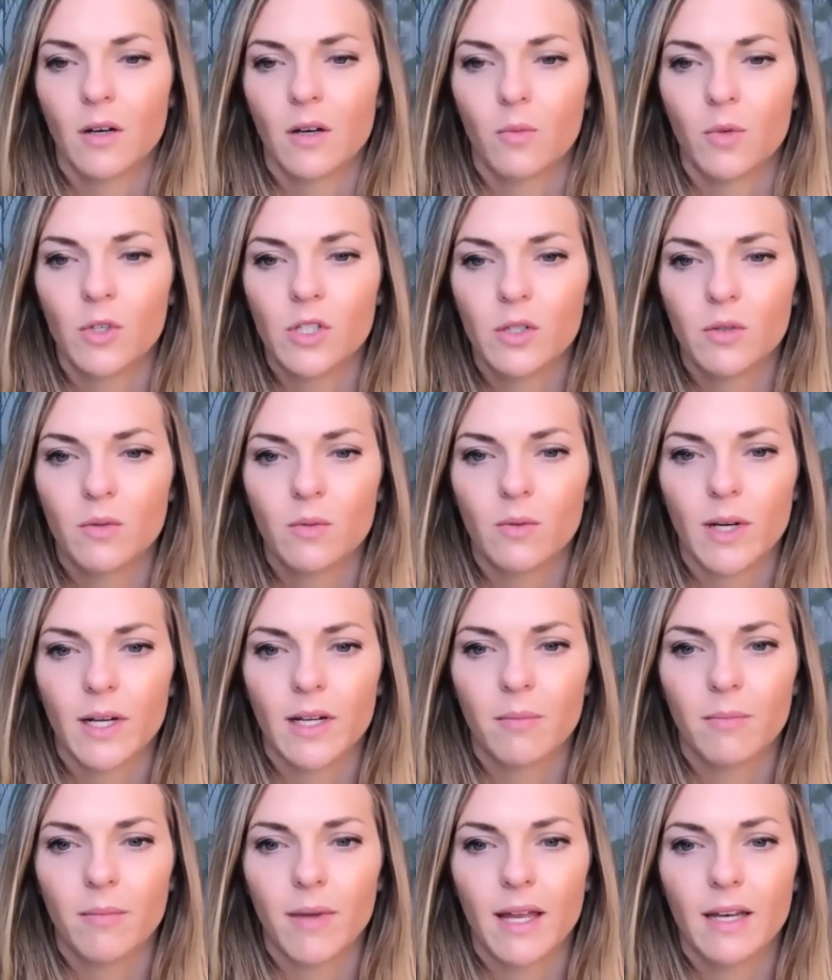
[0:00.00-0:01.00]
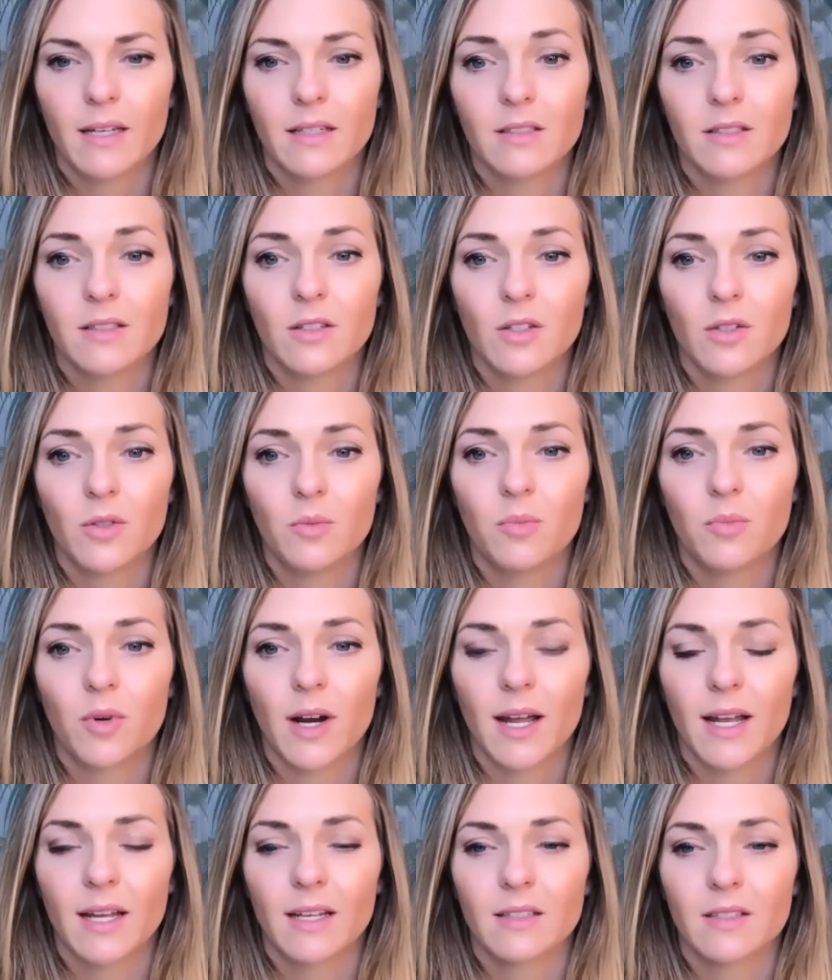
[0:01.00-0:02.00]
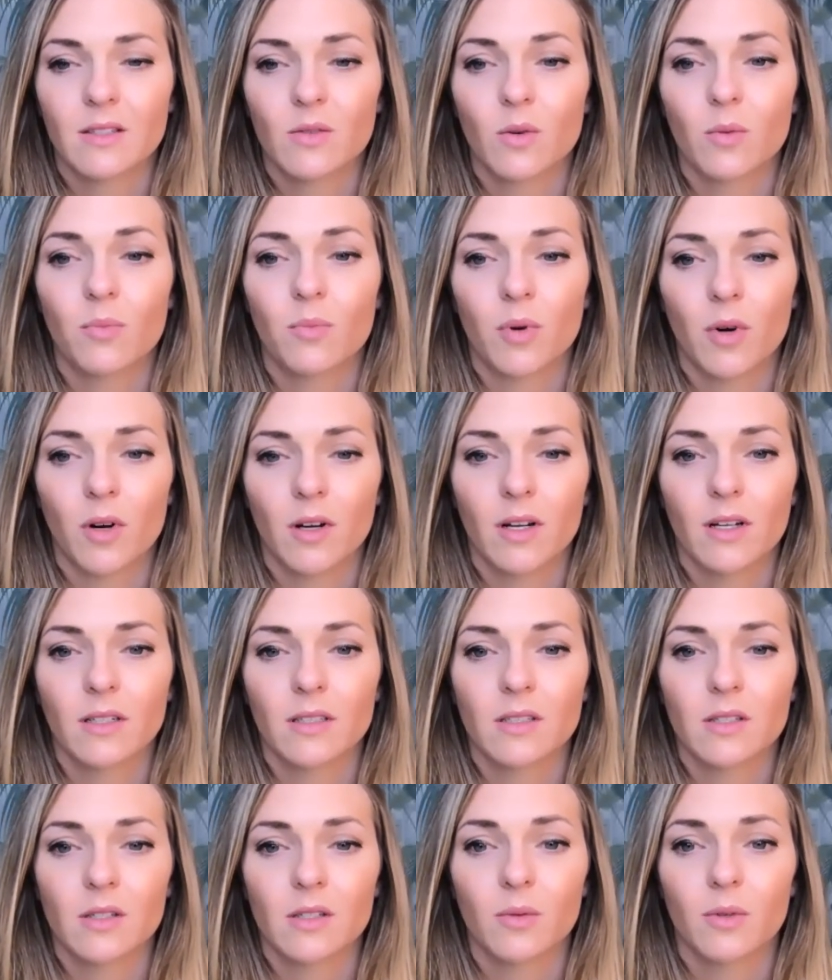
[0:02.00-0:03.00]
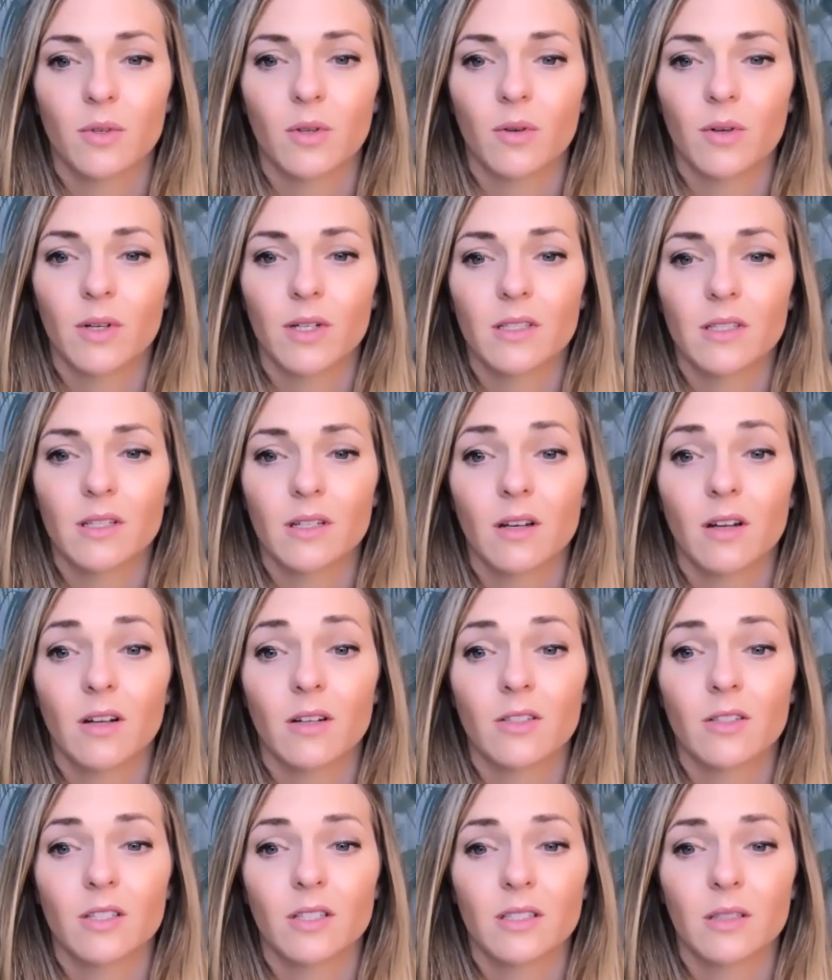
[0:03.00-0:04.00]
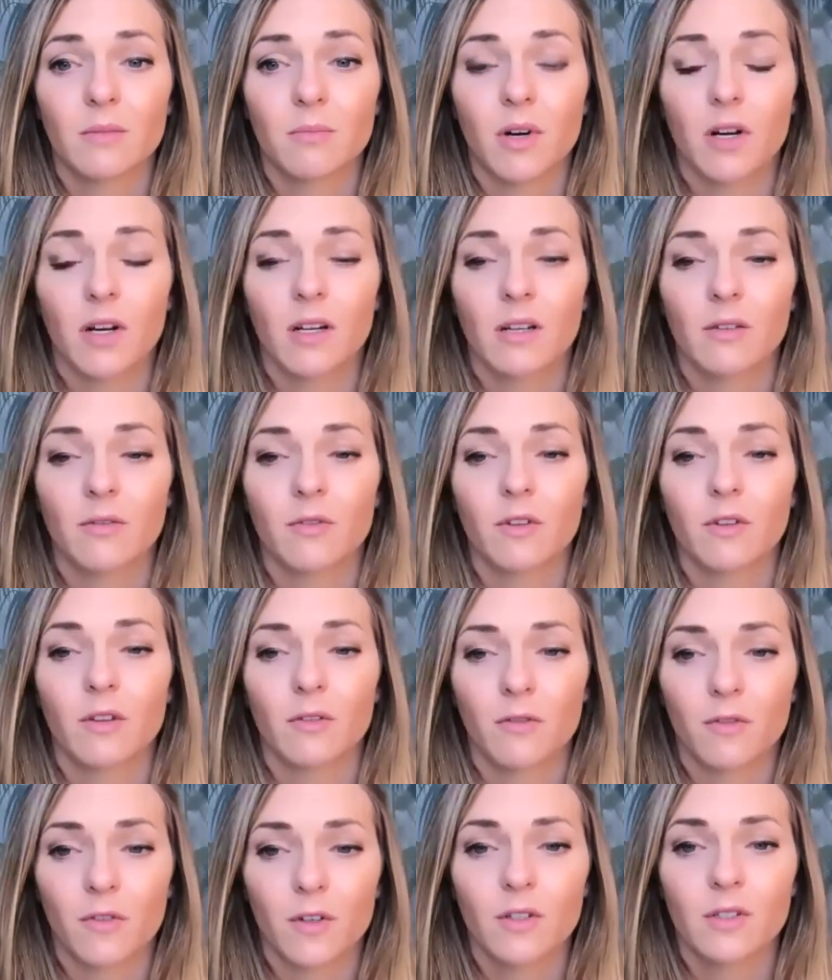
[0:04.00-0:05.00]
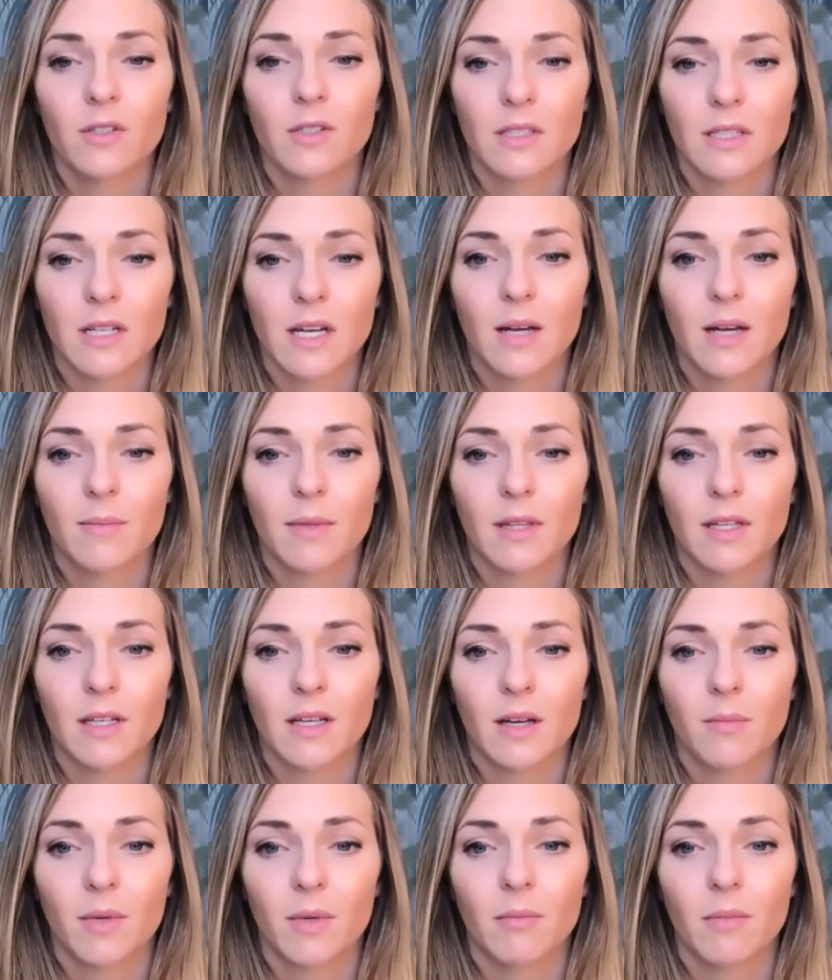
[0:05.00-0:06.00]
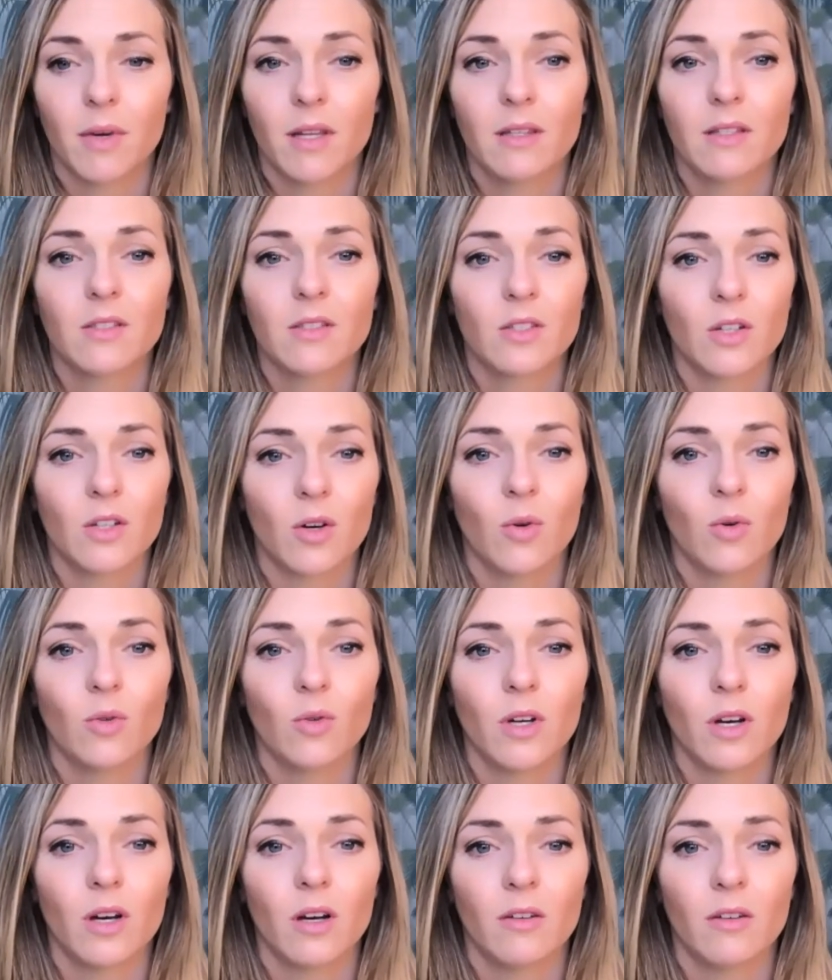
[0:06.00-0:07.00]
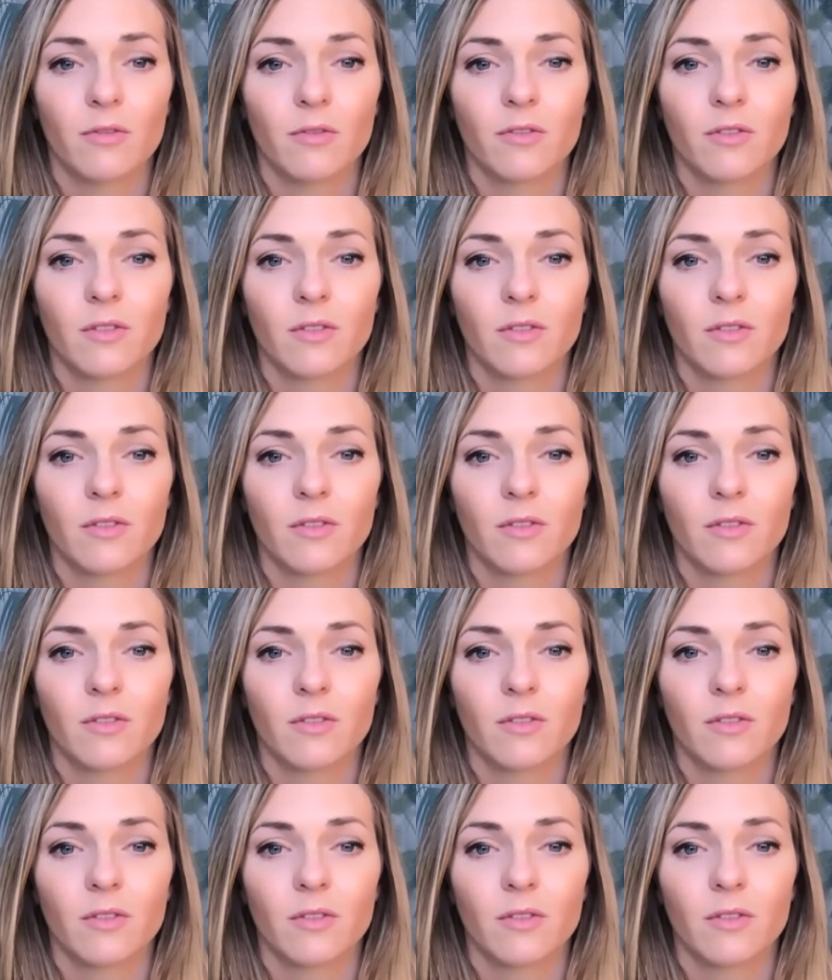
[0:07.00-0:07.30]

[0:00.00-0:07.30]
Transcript: would you recommend new brands or products who are going to launch into market for the first time in the coming months to hold off?